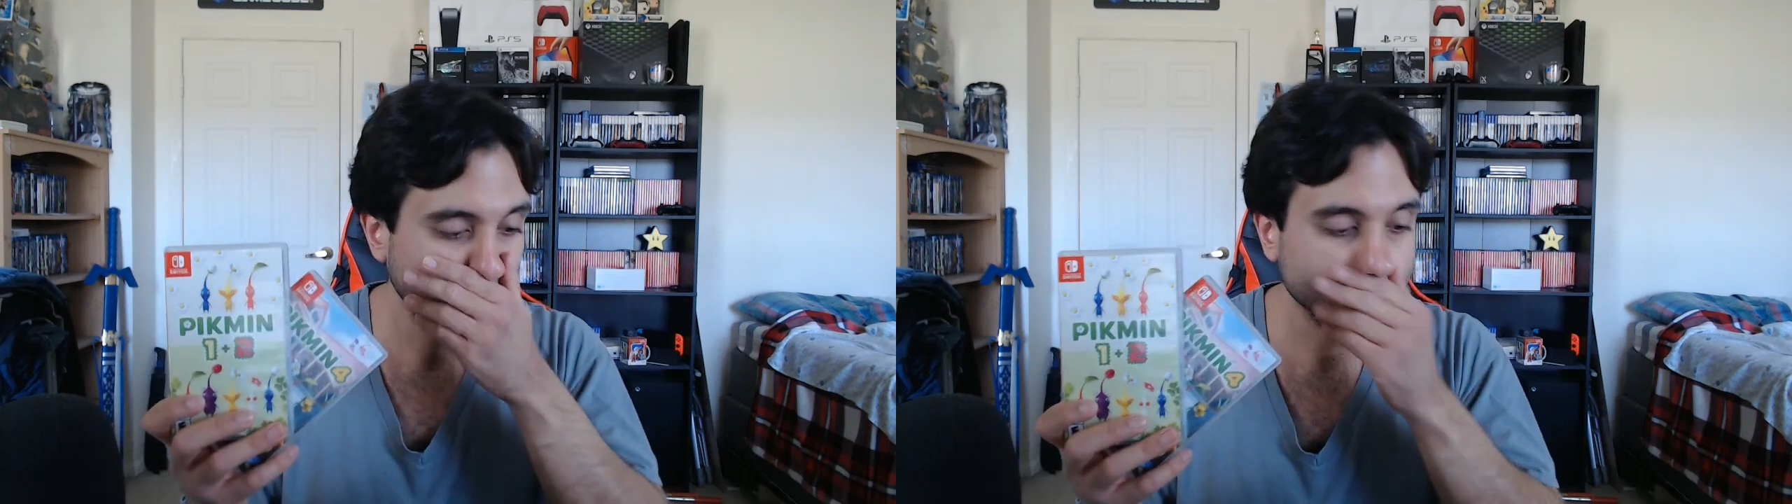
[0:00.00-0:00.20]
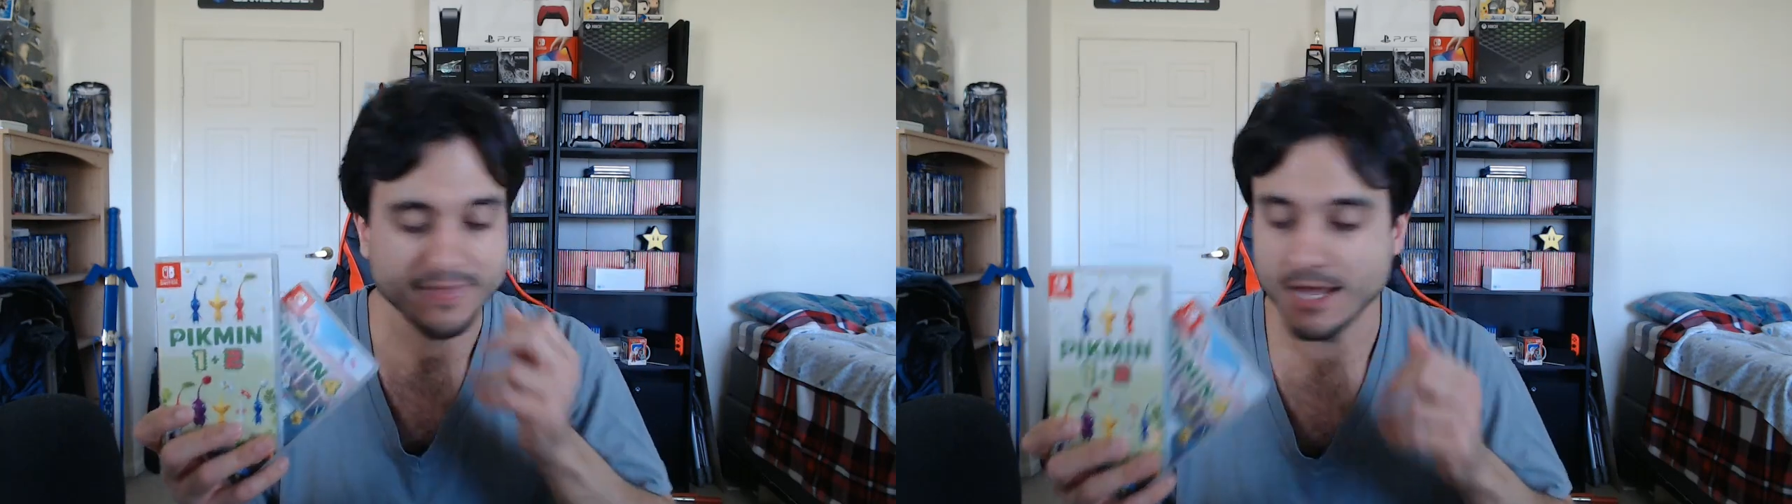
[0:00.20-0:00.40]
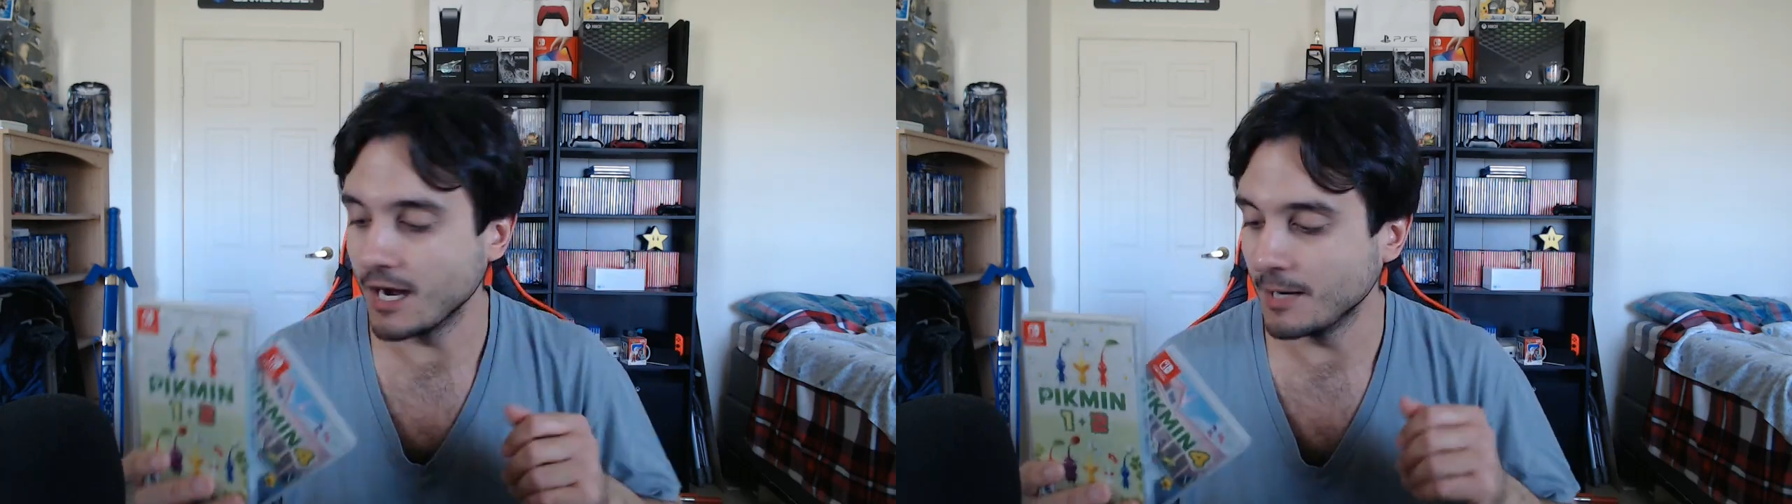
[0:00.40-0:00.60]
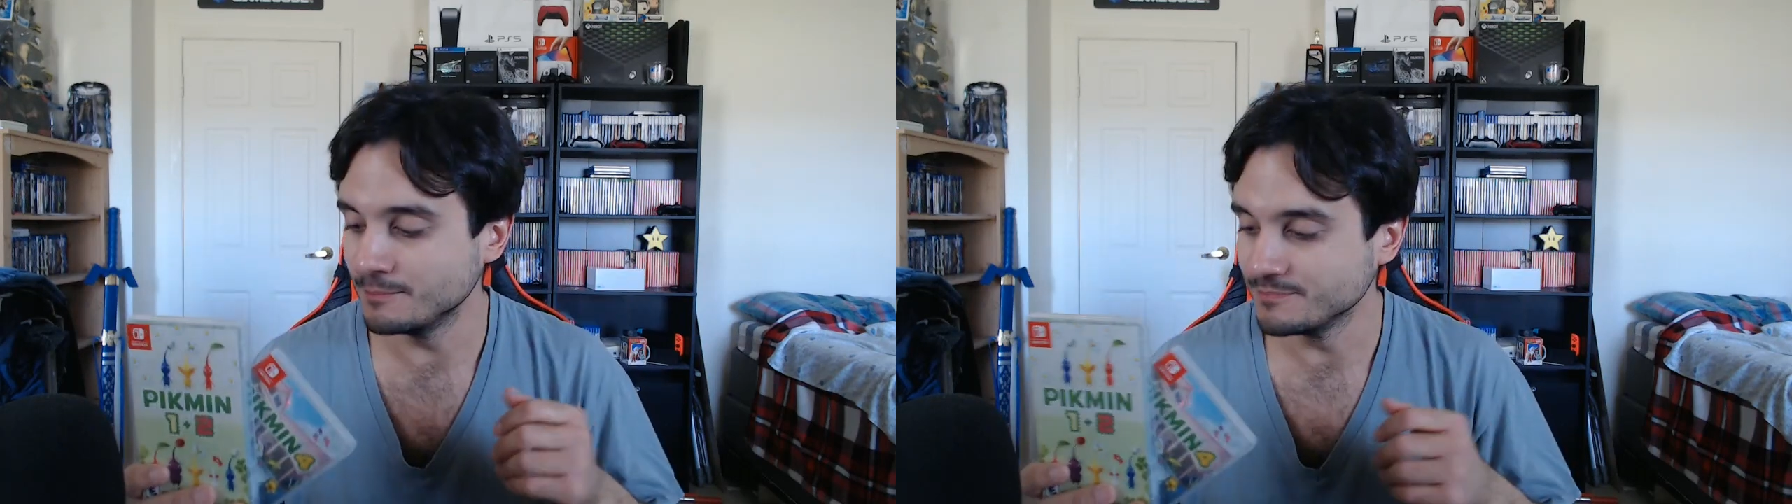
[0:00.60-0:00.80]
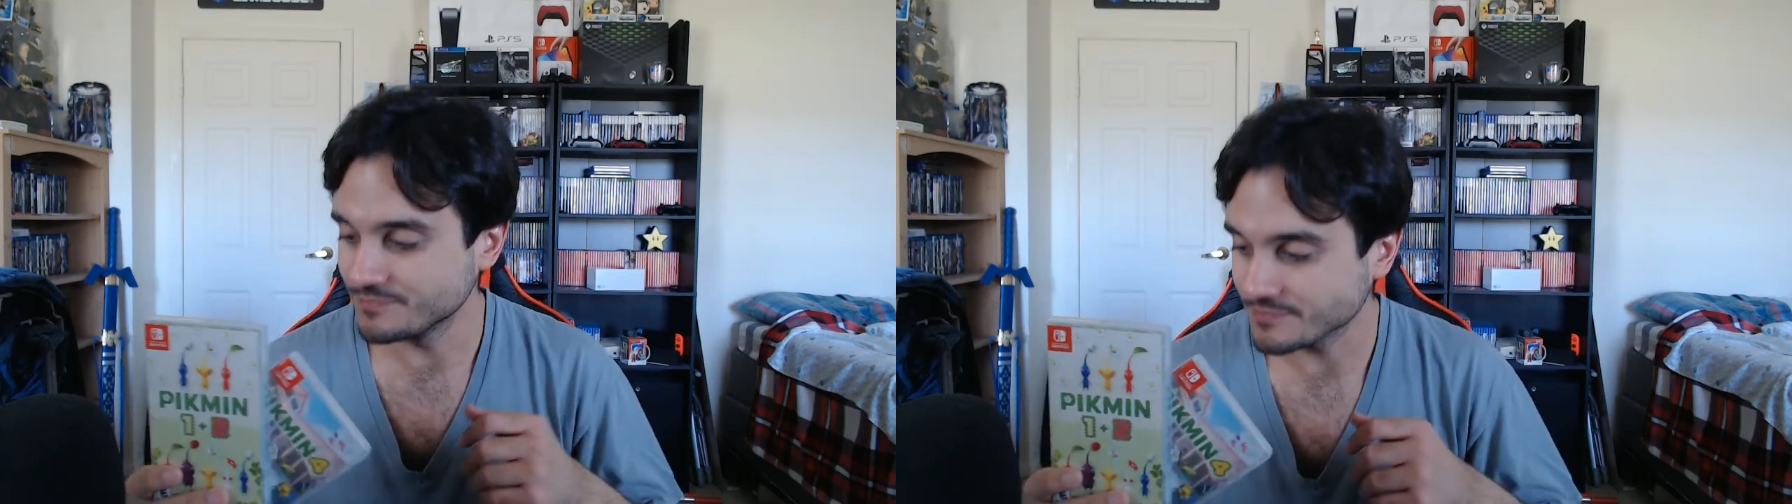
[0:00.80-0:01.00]

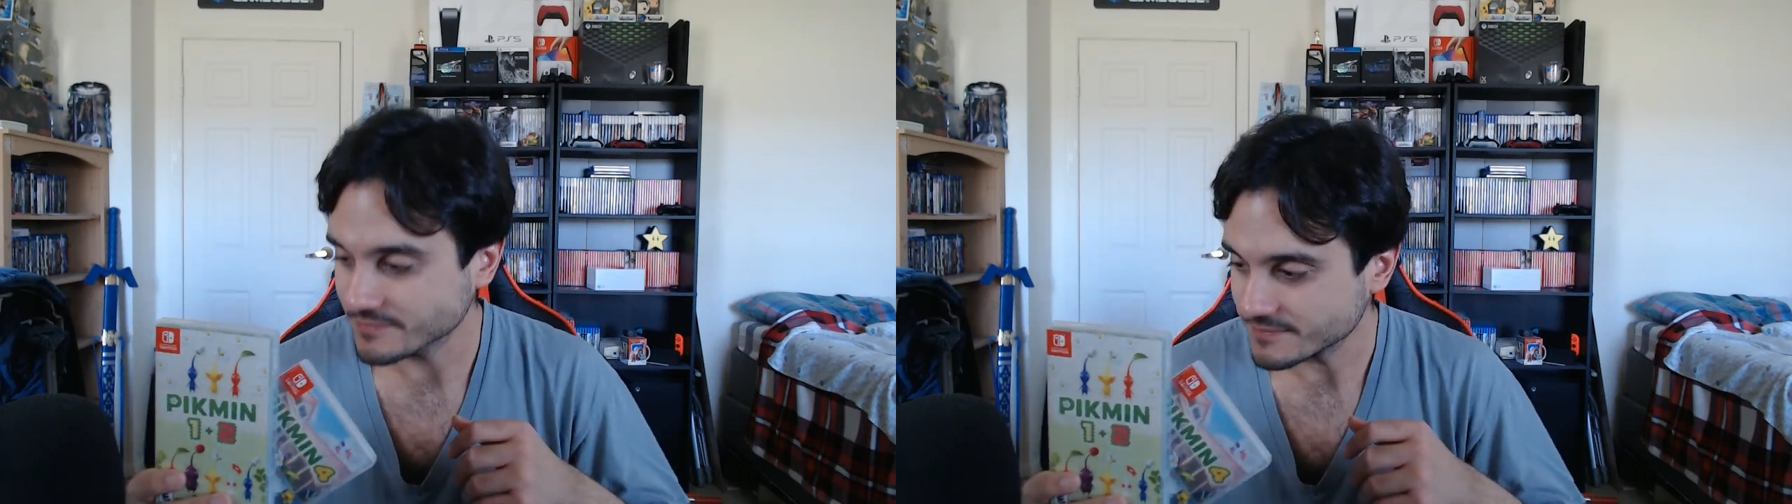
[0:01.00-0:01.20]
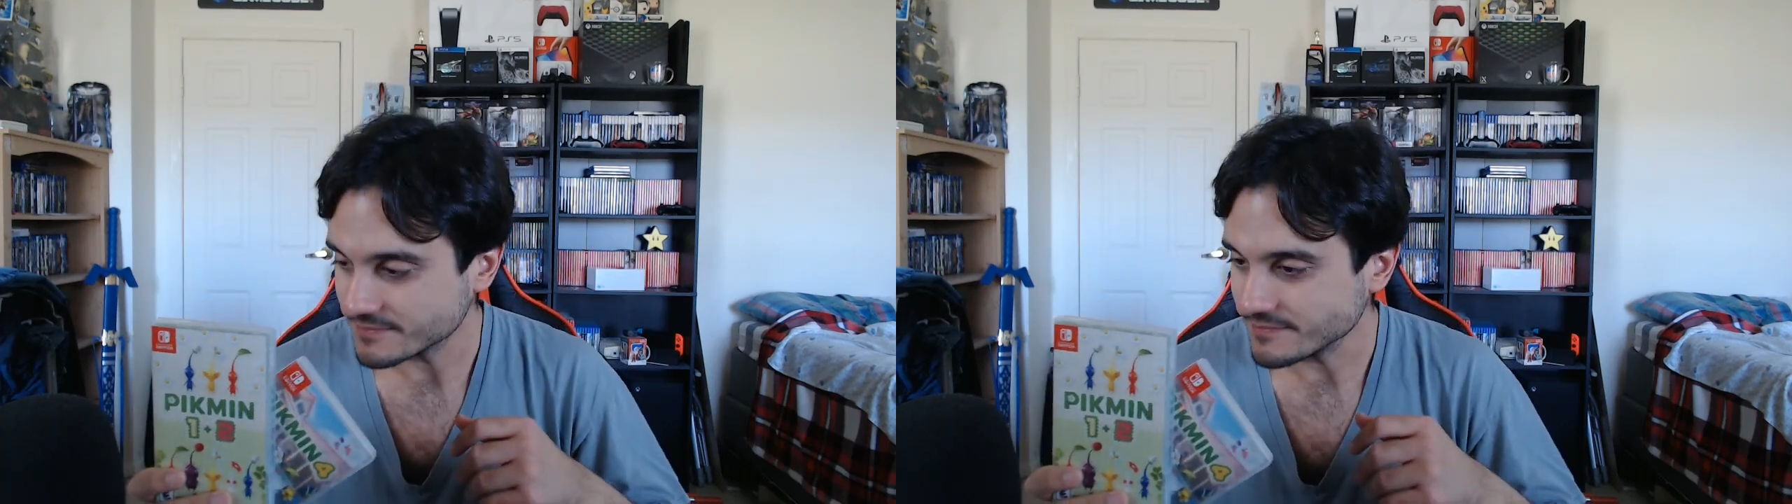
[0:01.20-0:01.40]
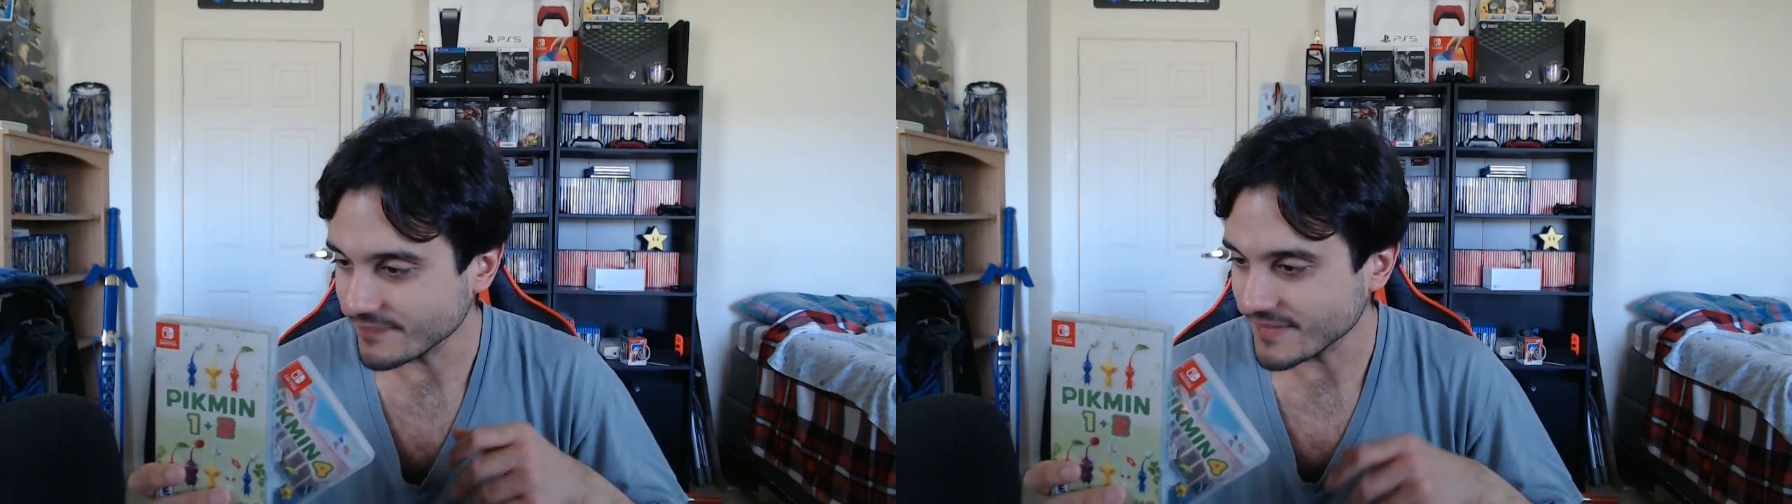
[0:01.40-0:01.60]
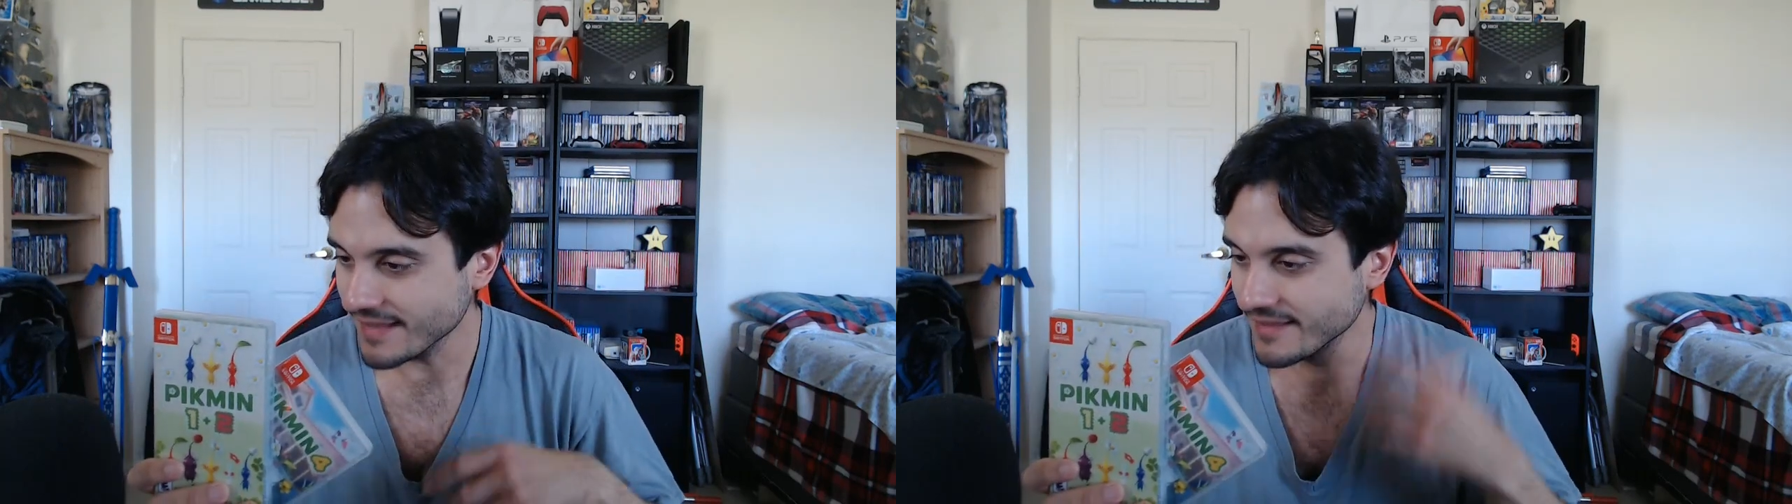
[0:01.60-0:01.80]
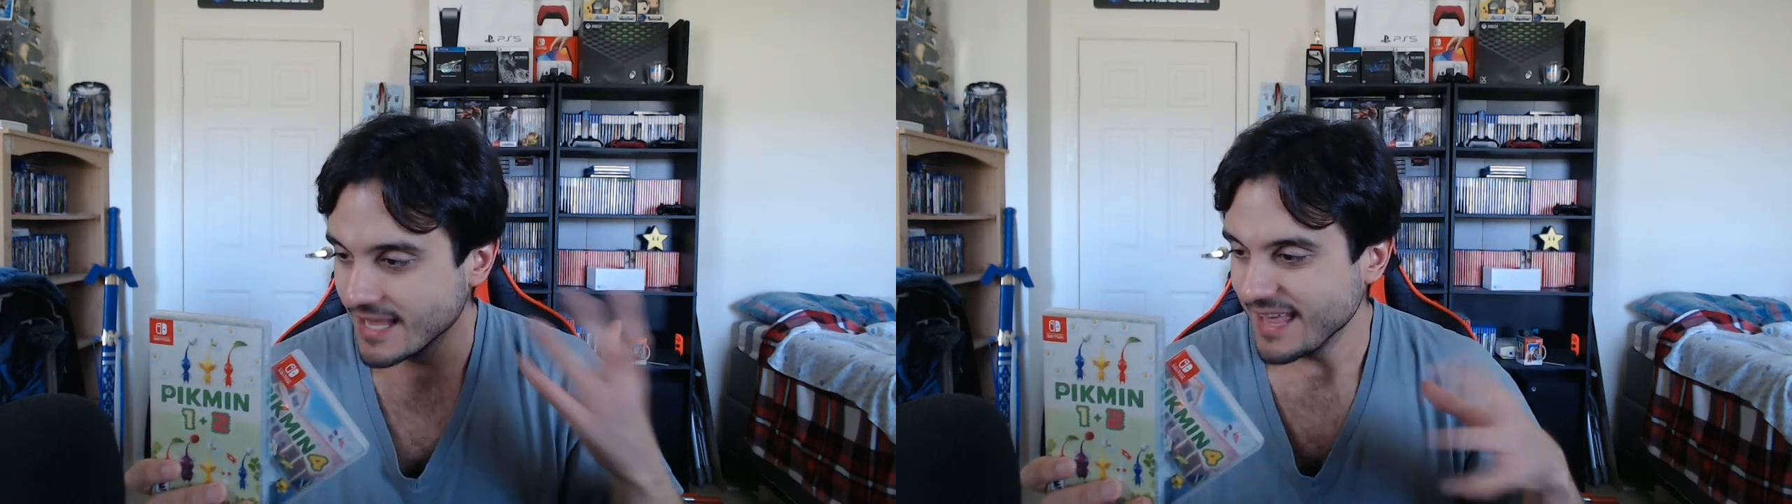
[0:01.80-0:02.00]

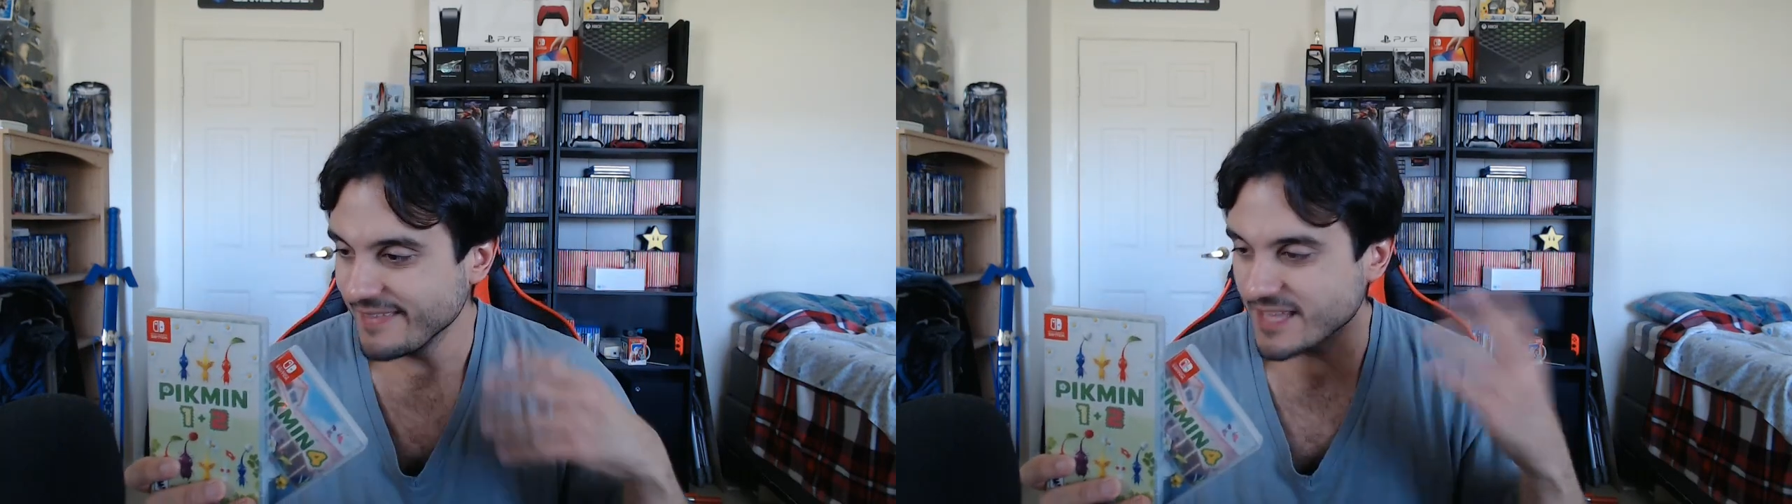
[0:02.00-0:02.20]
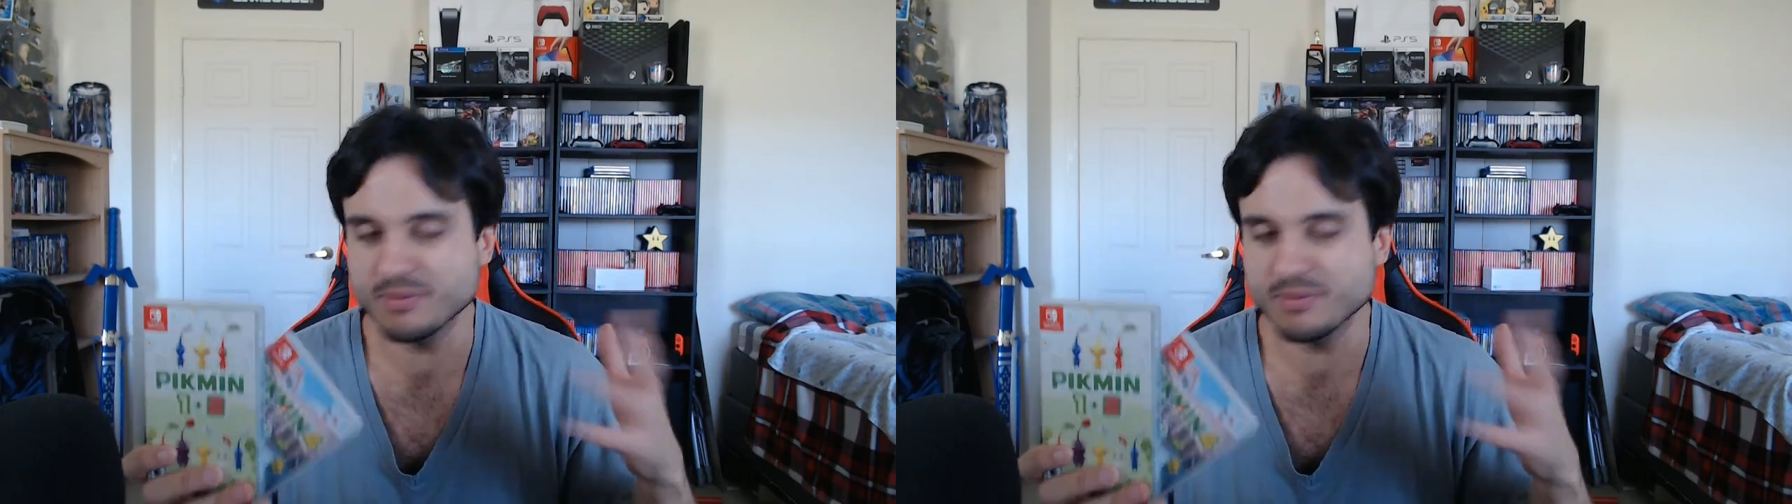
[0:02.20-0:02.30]
That's